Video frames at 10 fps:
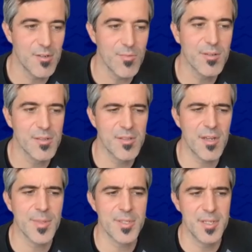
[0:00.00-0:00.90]
why do you talk
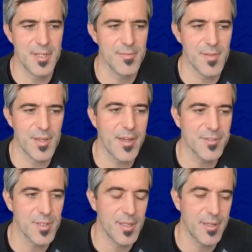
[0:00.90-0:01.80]
about the need of like
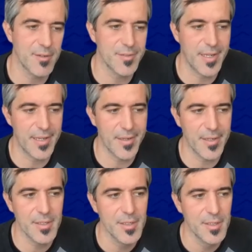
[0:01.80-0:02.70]
isolating your data?